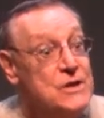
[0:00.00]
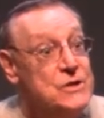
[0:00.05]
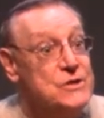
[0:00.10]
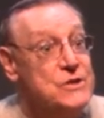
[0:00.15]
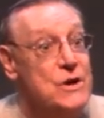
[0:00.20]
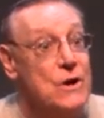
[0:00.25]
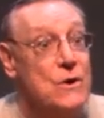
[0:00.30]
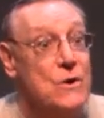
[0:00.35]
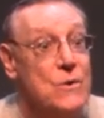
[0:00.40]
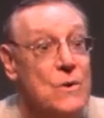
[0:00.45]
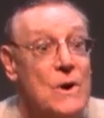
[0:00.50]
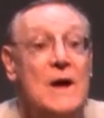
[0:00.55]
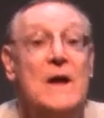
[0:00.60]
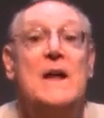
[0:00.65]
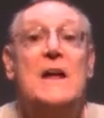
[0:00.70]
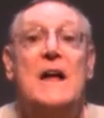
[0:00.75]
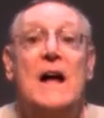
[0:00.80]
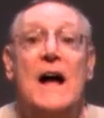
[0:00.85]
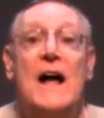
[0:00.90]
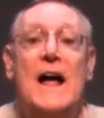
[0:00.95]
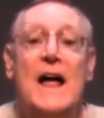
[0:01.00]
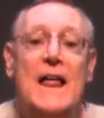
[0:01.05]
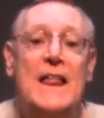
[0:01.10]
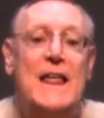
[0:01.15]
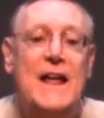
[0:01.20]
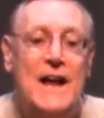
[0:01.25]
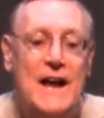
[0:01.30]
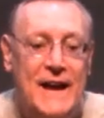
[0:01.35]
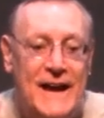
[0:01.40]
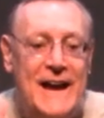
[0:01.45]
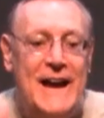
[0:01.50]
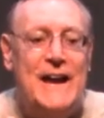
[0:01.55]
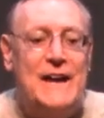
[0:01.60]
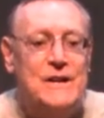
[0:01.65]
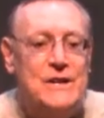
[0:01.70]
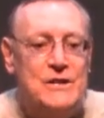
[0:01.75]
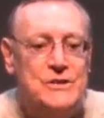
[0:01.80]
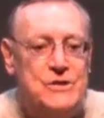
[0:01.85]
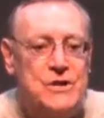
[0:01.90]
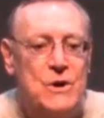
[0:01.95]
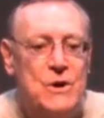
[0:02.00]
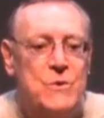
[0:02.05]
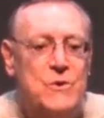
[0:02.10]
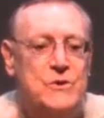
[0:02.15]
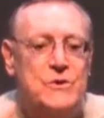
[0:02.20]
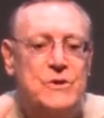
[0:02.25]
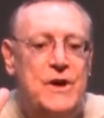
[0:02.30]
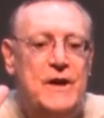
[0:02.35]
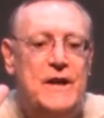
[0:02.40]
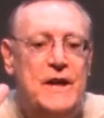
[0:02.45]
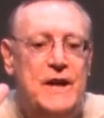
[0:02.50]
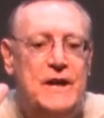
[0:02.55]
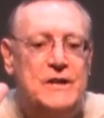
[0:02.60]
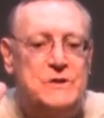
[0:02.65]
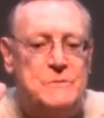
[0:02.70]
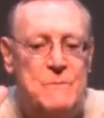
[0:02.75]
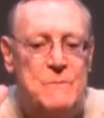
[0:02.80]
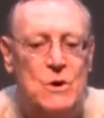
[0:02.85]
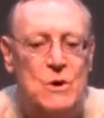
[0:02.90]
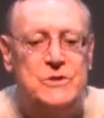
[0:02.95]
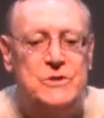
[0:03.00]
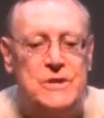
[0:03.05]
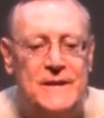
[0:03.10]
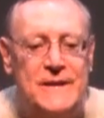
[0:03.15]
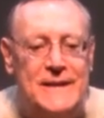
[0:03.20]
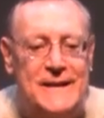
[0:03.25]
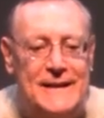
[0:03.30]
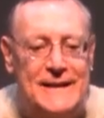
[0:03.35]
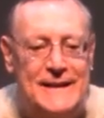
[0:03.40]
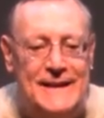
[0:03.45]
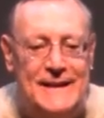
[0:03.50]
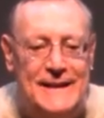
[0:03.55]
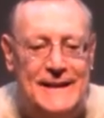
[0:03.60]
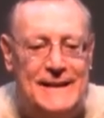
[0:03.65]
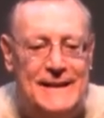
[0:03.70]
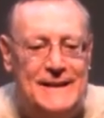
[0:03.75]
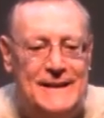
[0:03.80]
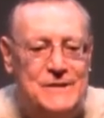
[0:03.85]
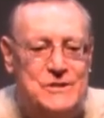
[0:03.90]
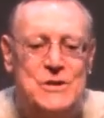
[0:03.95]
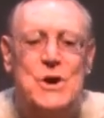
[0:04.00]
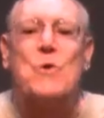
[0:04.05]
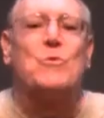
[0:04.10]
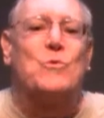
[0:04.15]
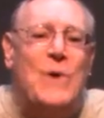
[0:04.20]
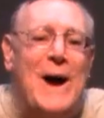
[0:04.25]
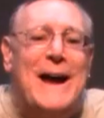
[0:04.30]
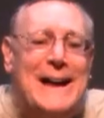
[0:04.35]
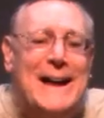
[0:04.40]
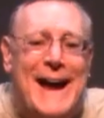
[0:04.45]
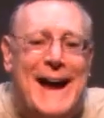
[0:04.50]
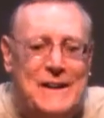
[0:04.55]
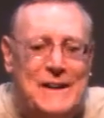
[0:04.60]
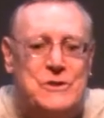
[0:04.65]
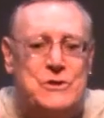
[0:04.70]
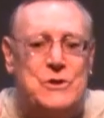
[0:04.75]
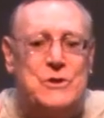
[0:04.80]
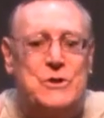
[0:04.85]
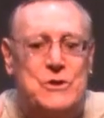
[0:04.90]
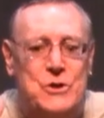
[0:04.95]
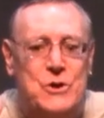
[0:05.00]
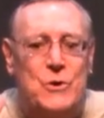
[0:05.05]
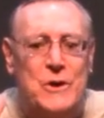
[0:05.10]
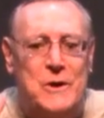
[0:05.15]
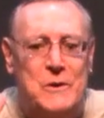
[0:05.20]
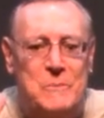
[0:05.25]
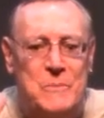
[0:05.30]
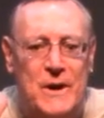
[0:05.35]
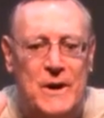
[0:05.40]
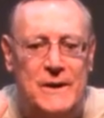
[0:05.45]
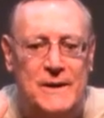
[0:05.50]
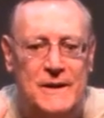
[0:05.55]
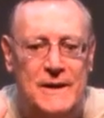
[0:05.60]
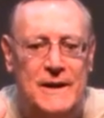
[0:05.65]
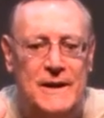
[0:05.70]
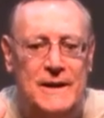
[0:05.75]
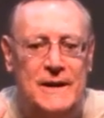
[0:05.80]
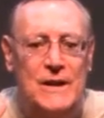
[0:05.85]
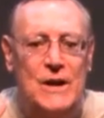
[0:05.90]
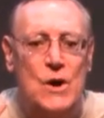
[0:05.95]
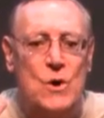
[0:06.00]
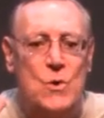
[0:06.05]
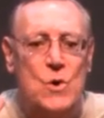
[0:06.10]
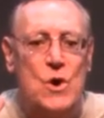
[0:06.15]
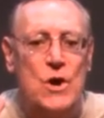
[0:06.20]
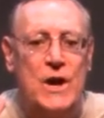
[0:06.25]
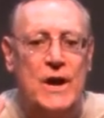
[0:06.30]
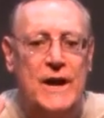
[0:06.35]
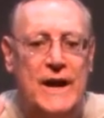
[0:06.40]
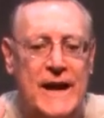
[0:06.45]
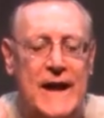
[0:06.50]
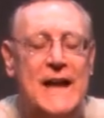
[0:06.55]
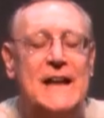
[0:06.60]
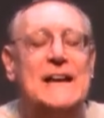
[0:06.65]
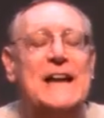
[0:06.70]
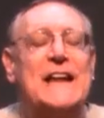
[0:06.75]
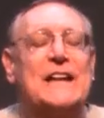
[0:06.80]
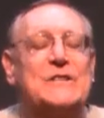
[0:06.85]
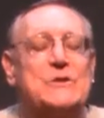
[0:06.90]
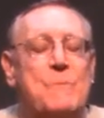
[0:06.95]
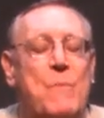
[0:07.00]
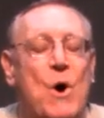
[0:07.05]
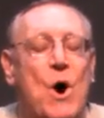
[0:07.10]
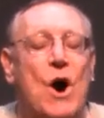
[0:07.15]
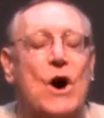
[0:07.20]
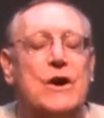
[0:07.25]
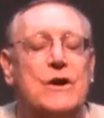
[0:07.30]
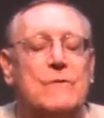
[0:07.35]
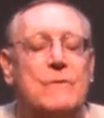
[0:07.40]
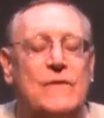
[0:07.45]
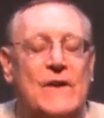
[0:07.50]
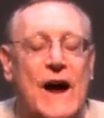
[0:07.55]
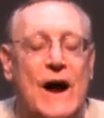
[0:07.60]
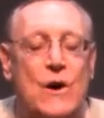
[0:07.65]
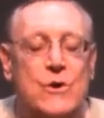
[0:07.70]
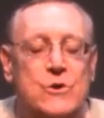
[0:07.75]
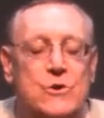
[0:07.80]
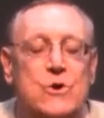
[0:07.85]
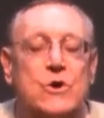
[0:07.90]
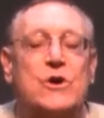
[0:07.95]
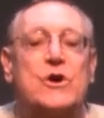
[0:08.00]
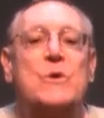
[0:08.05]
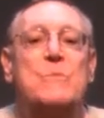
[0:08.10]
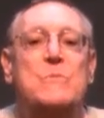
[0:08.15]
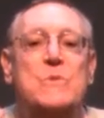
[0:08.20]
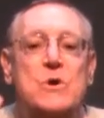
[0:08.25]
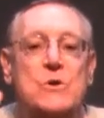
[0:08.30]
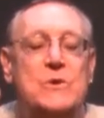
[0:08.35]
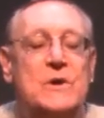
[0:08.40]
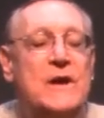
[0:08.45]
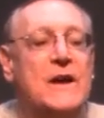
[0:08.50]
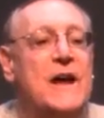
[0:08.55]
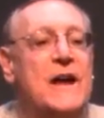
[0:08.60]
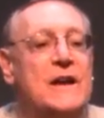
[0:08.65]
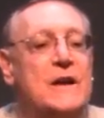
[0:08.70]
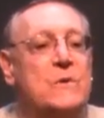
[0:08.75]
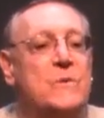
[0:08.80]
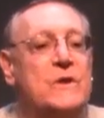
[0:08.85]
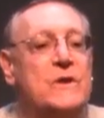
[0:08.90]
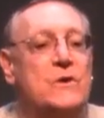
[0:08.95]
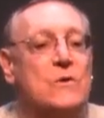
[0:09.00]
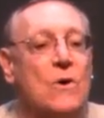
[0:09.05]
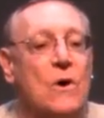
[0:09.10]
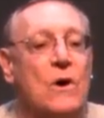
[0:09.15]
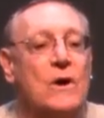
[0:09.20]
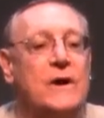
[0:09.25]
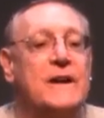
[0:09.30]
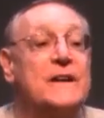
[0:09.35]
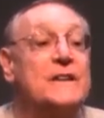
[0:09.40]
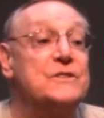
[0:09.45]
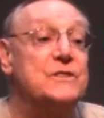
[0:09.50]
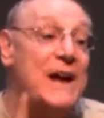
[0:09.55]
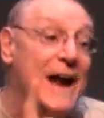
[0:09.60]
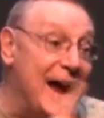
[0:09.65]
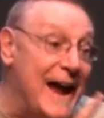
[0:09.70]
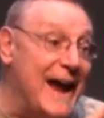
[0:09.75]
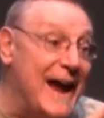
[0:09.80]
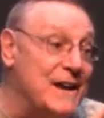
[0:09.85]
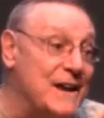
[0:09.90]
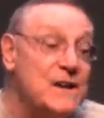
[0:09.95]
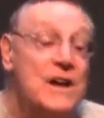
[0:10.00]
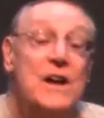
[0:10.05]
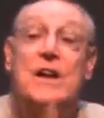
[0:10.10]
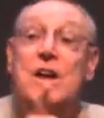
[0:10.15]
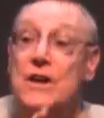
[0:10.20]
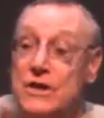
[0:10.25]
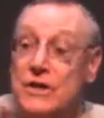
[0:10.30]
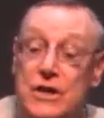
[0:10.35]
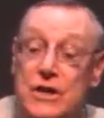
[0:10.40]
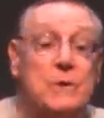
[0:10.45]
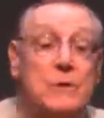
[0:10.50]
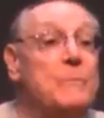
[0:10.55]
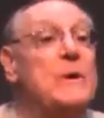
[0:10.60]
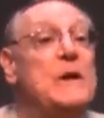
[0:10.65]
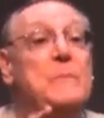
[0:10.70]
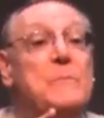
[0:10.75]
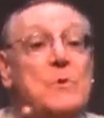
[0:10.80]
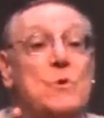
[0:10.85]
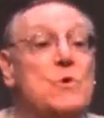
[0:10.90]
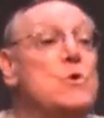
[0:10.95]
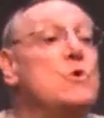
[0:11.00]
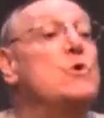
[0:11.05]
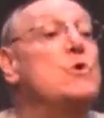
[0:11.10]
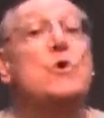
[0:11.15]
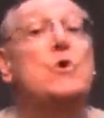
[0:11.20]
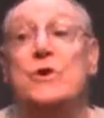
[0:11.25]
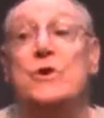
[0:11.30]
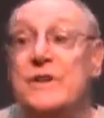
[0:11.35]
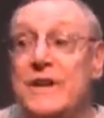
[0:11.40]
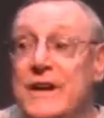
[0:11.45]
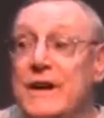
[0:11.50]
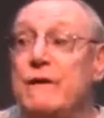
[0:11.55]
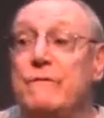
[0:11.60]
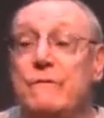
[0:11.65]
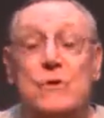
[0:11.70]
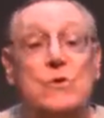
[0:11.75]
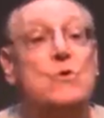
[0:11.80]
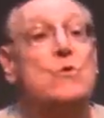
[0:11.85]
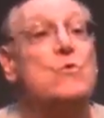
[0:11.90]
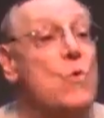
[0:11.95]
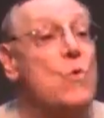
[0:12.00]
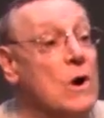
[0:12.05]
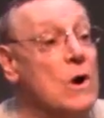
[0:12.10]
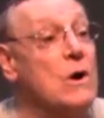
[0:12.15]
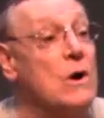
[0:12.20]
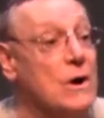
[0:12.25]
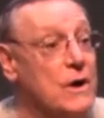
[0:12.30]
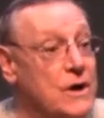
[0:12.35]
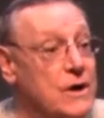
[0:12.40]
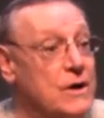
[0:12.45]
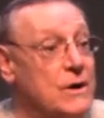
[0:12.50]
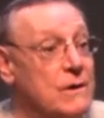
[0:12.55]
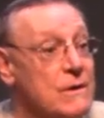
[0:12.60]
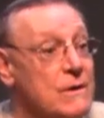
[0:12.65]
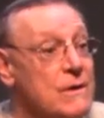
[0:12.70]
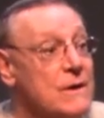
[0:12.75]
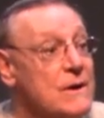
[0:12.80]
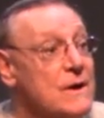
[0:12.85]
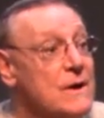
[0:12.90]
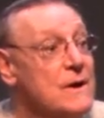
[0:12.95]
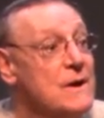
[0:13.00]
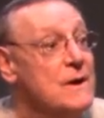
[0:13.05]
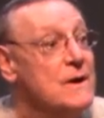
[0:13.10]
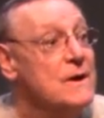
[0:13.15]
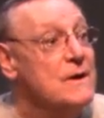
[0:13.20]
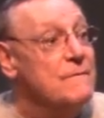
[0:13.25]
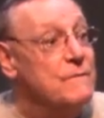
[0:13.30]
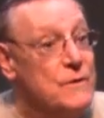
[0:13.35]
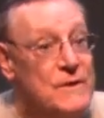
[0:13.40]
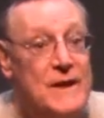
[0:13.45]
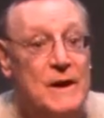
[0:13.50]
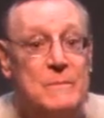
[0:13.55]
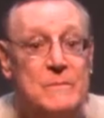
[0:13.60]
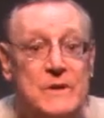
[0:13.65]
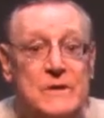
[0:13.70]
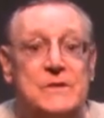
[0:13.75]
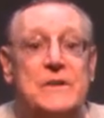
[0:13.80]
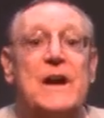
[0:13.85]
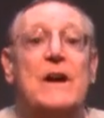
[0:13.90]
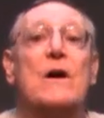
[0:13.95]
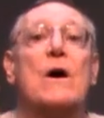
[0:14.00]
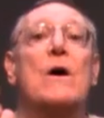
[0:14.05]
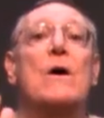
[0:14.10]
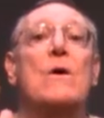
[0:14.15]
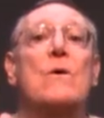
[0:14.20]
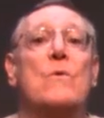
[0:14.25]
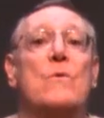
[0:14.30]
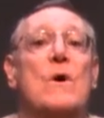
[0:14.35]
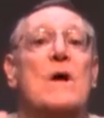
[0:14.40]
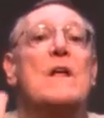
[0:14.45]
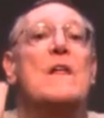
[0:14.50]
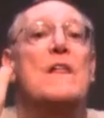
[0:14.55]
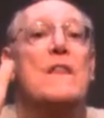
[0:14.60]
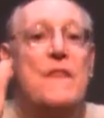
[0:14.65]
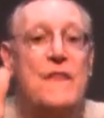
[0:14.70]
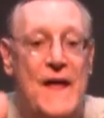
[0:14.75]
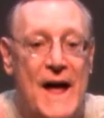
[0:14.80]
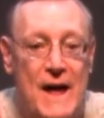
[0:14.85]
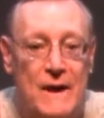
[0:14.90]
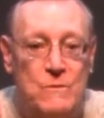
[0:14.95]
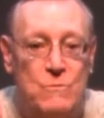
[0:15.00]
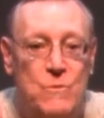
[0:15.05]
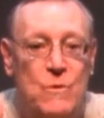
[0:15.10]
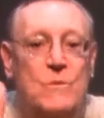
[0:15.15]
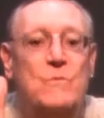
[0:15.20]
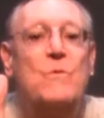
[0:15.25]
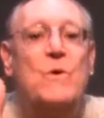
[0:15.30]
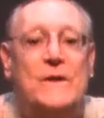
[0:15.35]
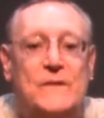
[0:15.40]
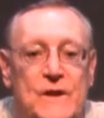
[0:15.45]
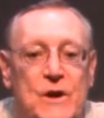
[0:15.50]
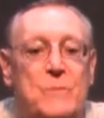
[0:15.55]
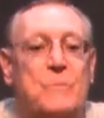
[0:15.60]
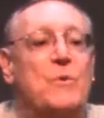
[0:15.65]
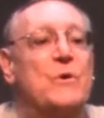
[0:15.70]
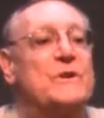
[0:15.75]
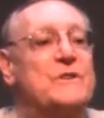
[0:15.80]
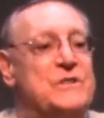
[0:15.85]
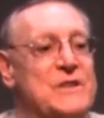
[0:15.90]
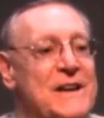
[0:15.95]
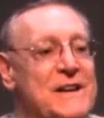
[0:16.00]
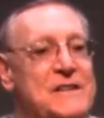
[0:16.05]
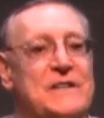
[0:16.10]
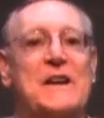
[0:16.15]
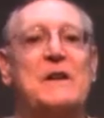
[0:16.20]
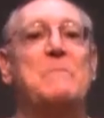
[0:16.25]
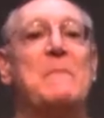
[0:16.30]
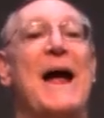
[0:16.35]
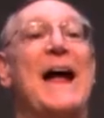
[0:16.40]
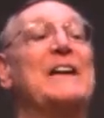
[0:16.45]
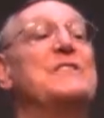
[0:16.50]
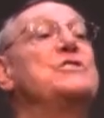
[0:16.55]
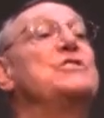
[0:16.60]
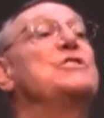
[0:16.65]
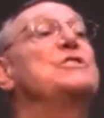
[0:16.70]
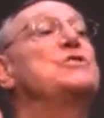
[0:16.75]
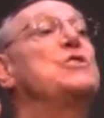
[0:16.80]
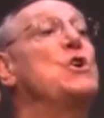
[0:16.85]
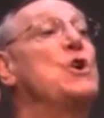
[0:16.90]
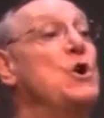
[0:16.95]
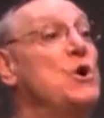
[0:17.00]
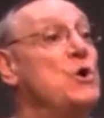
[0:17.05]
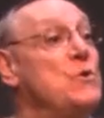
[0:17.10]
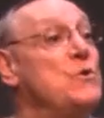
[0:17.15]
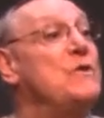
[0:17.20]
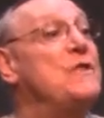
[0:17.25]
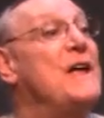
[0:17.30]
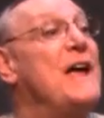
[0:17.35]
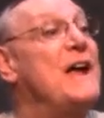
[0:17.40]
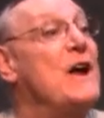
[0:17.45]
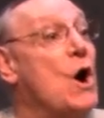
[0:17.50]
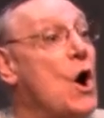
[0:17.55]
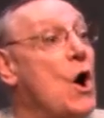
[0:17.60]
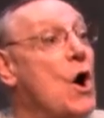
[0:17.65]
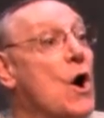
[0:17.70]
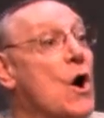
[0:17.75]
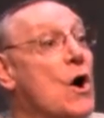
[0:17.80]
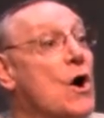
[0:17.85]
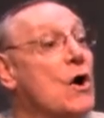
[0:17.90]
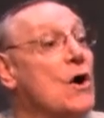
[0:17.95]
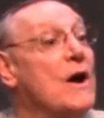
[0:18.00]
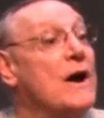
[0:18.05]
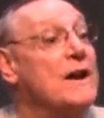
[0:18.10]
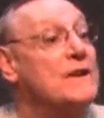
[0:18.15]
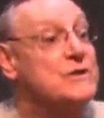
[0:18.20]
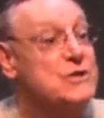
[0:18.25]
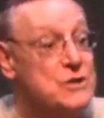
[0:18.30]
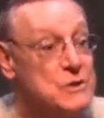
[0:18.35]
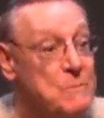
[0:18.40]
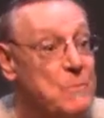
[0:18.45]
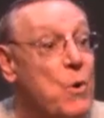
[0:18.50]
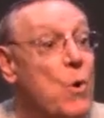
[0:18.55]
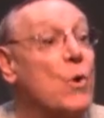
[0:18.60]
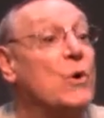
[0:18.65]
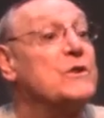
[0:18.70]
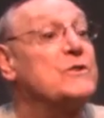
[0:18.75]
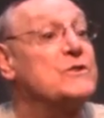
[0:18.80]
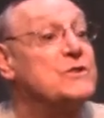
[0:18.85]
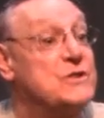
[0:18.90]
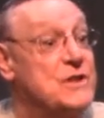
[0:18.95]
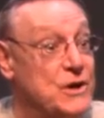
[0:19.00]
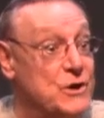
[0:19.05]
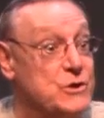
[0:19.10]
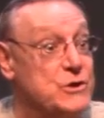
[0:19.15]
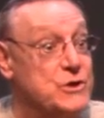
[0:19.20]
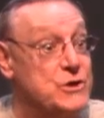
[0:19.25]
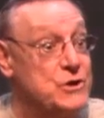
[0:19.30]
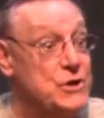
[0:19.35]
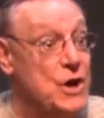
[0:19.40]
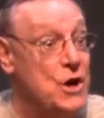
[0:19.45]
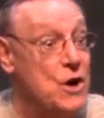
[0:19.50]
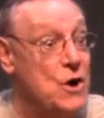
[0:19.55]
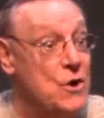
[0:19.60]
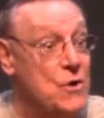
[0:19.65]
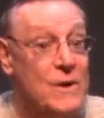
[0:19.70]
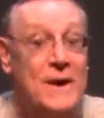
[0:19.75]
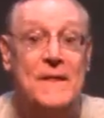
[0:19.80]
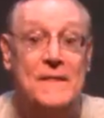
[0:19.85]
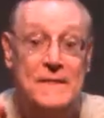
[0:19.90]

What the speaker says: So again, so it's mostly, there's no right answer to it, but you know, again, it's part of how you're communicating with your audience and to the people who could give you work for them to say, oh, that what they're presenting matches who they are and supports their show.